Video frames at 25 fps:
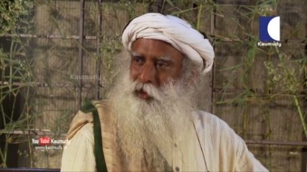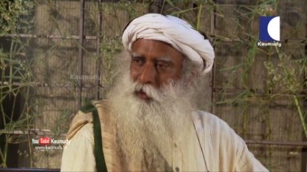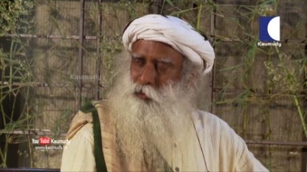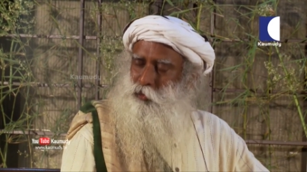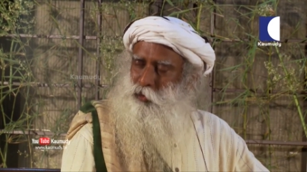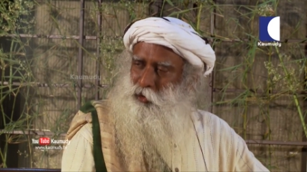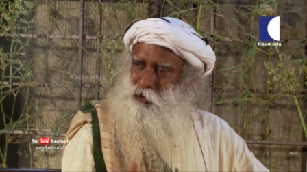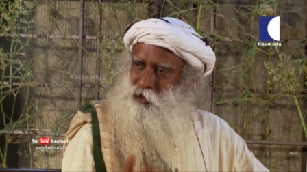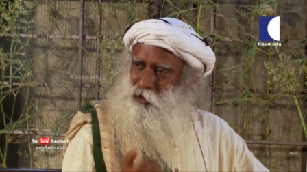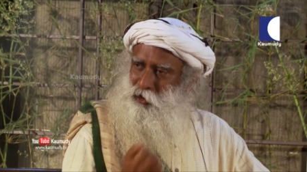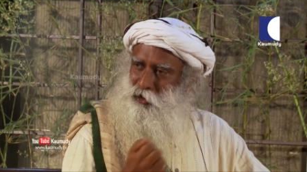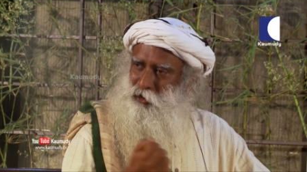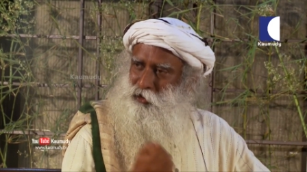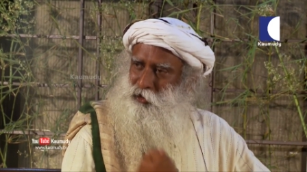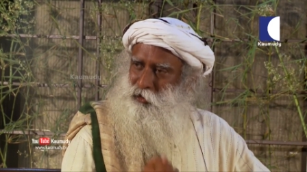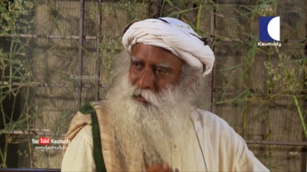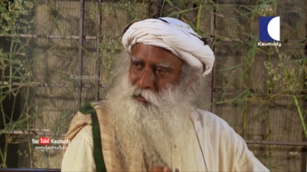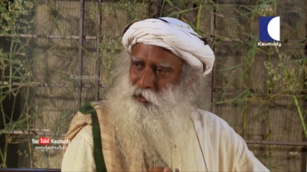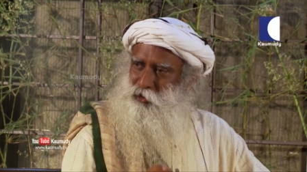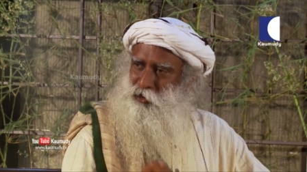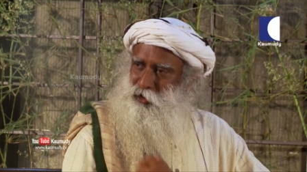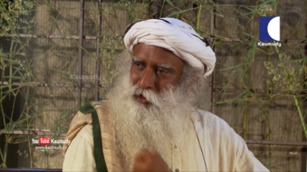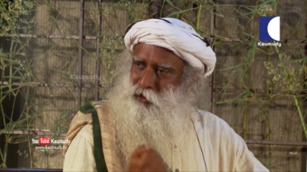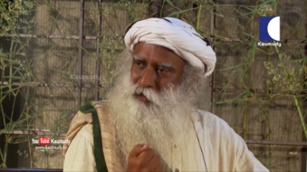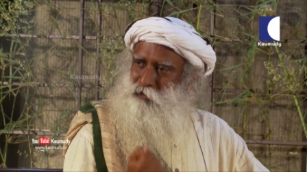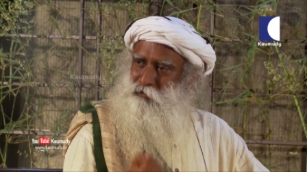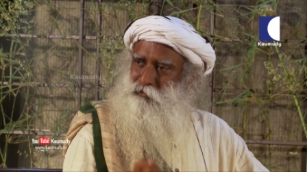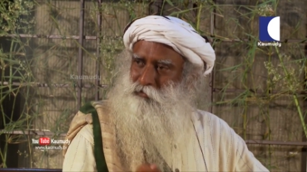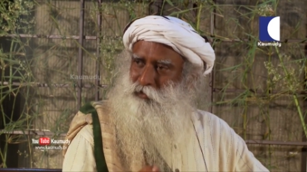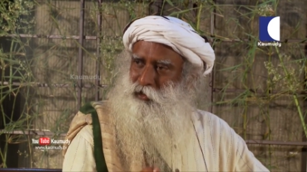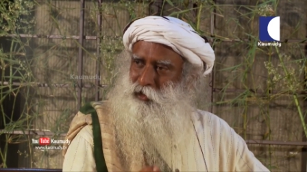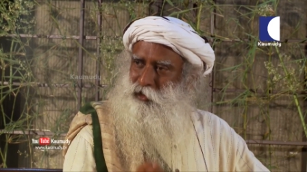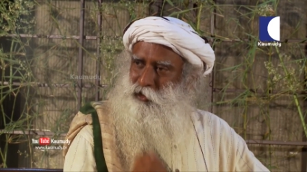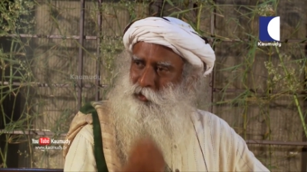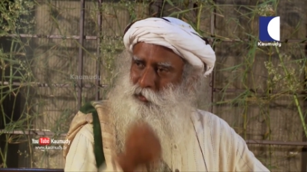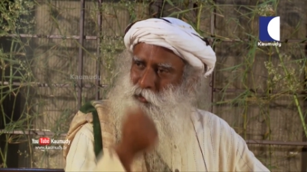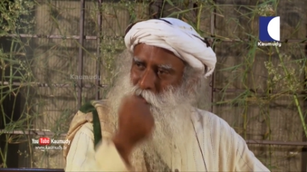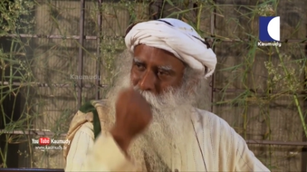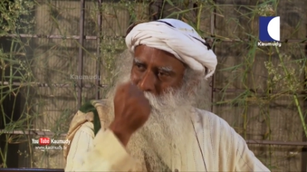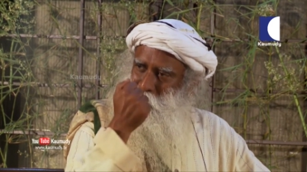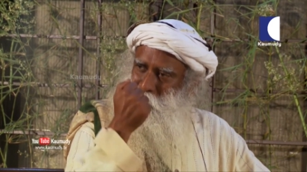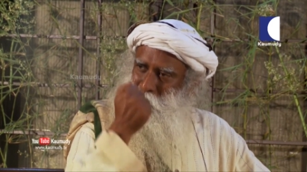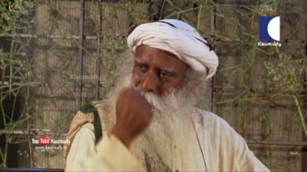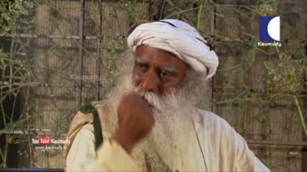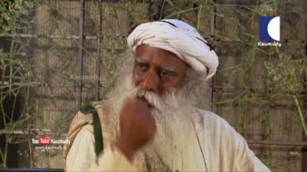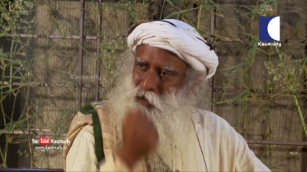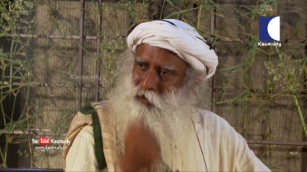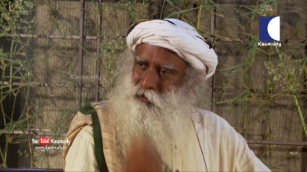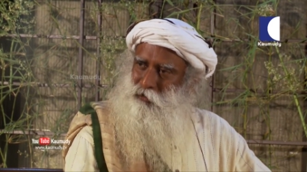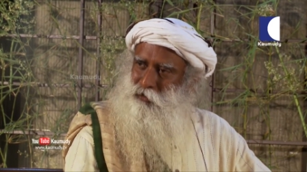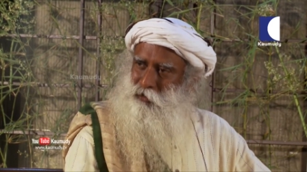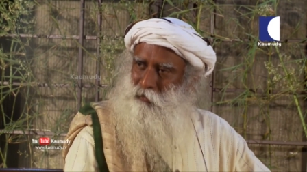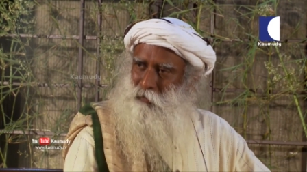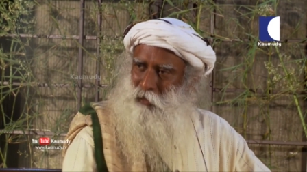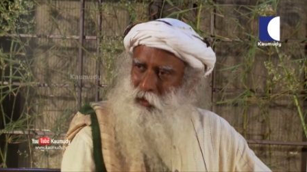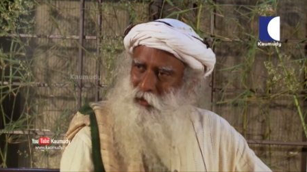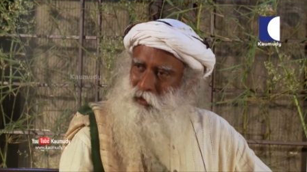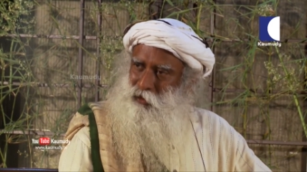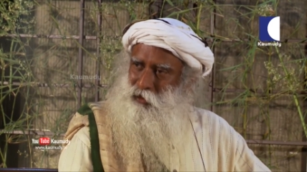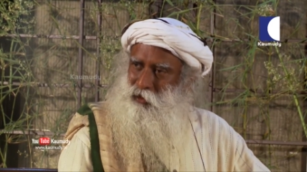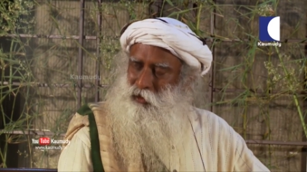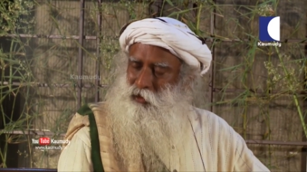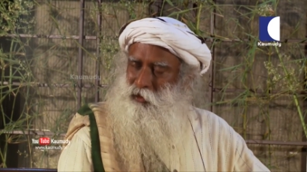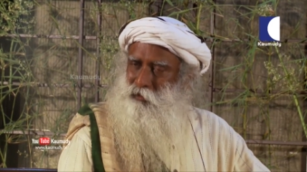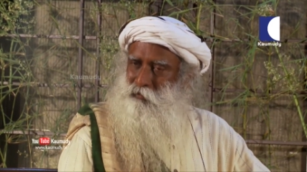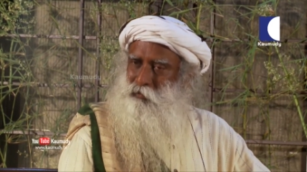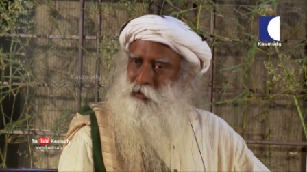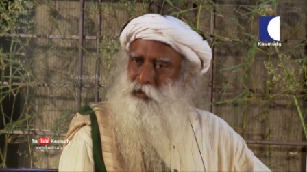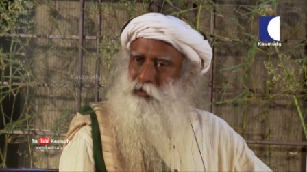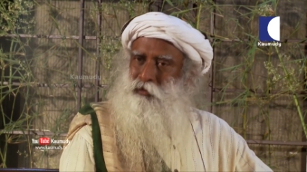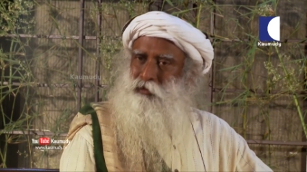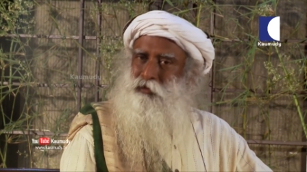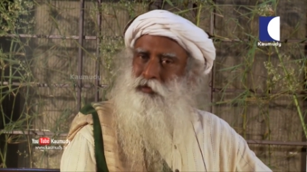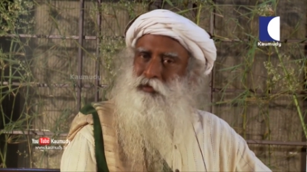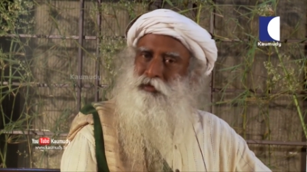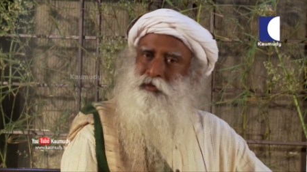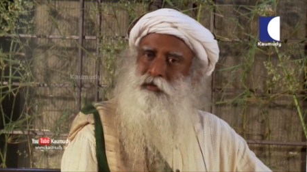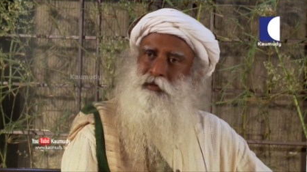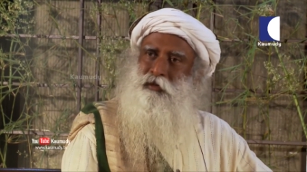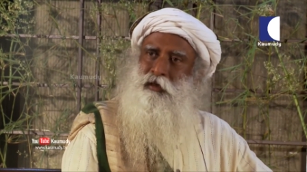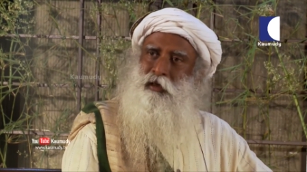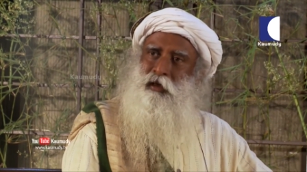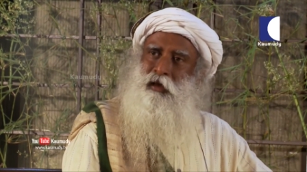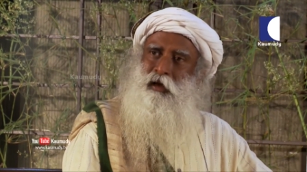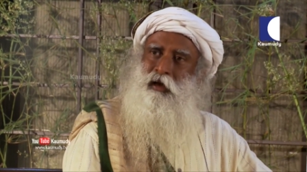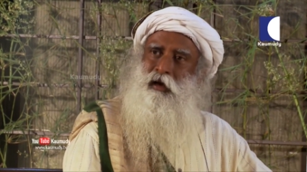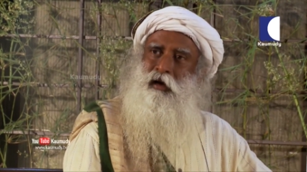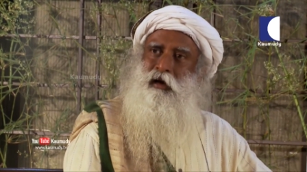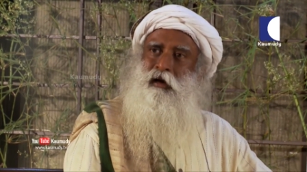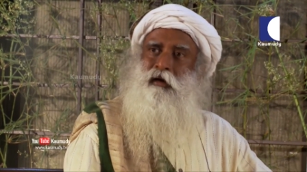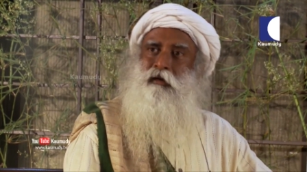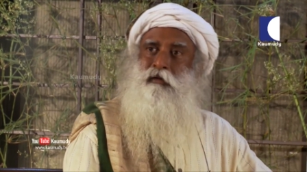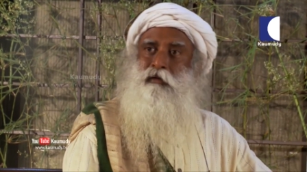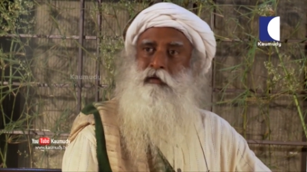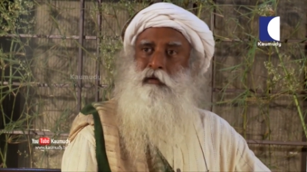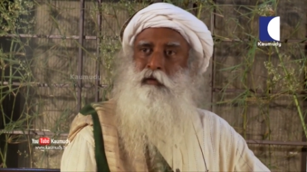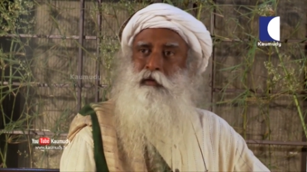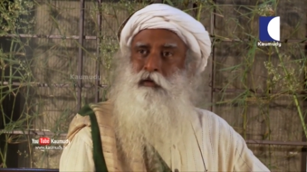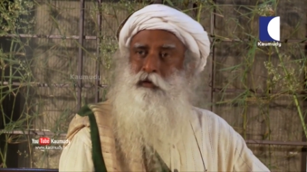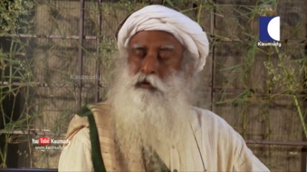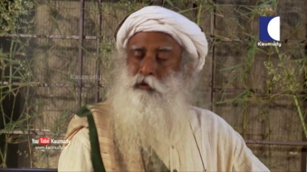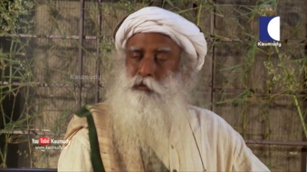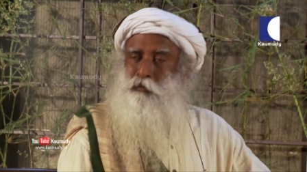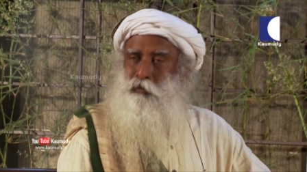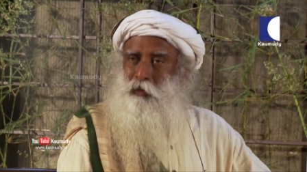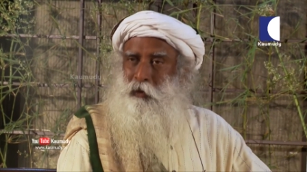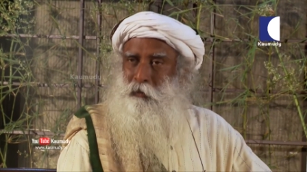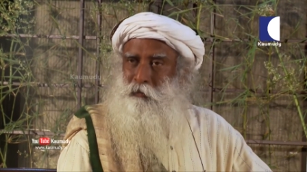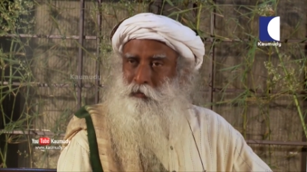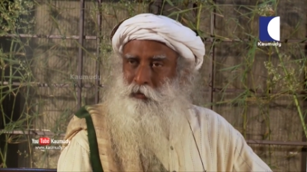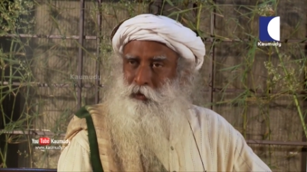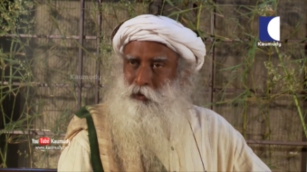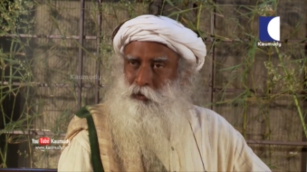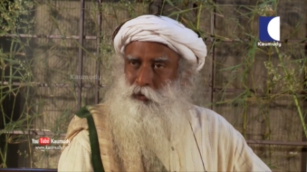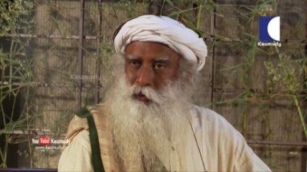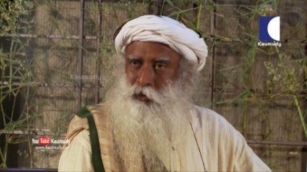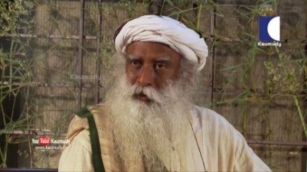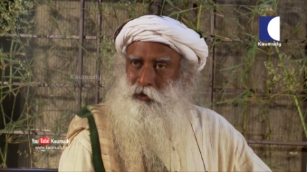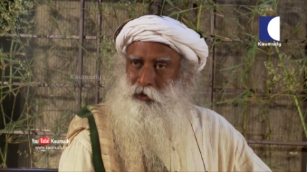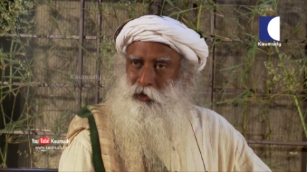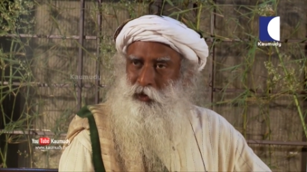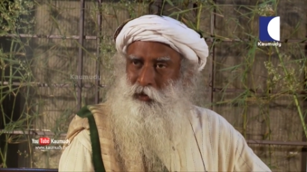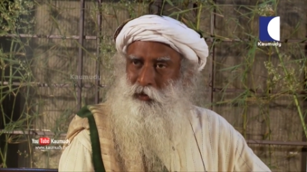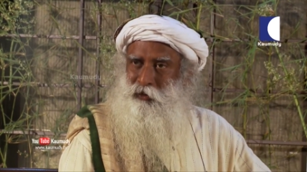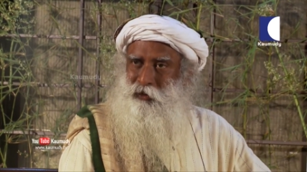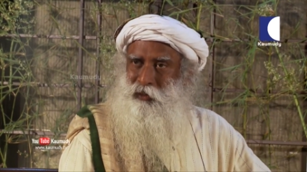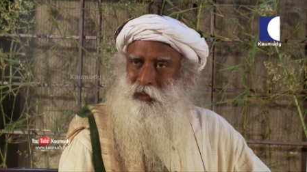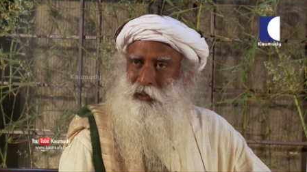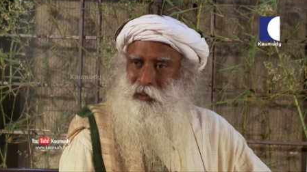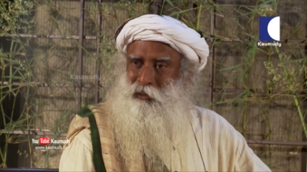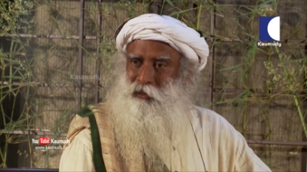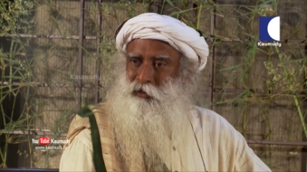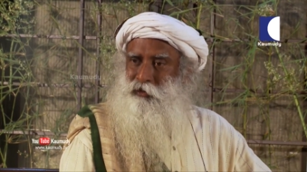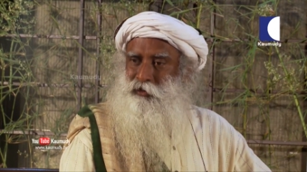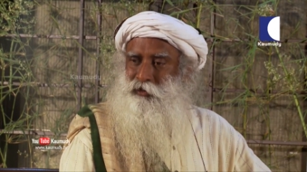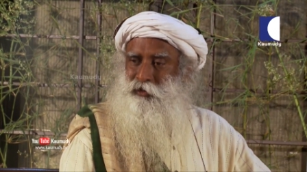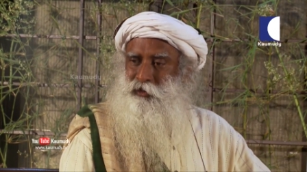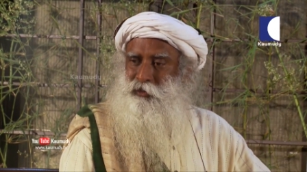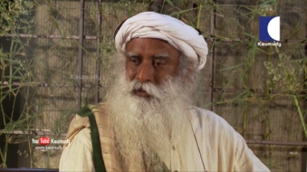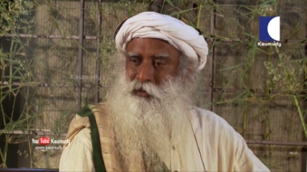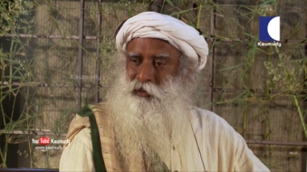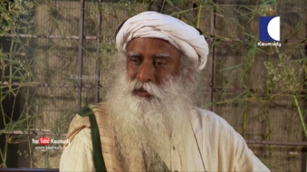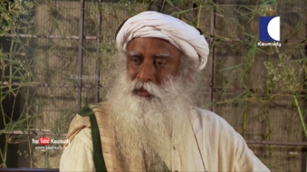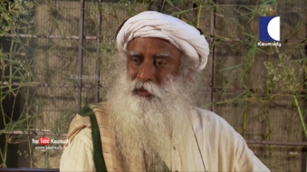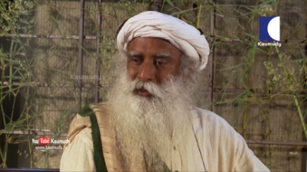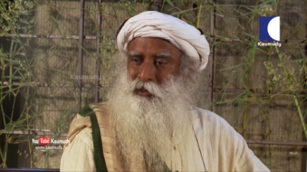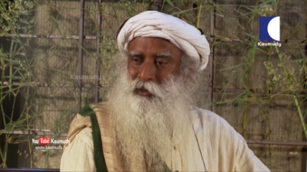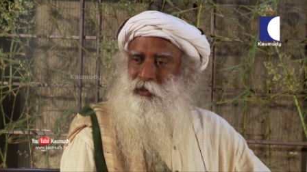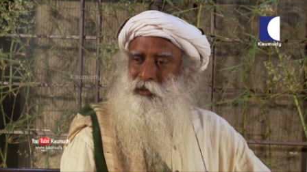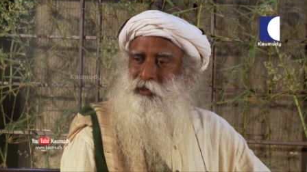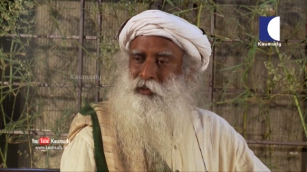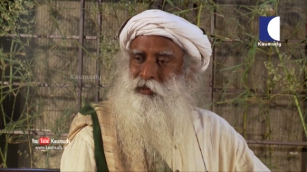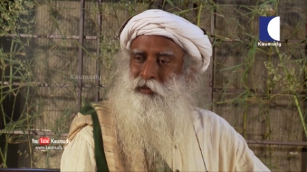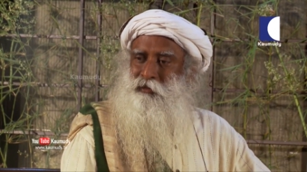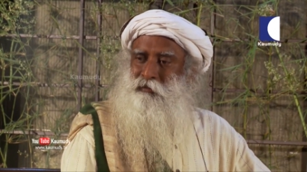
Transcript: their water consumption in the fields will come down dramatically because how long you pump the water, electricity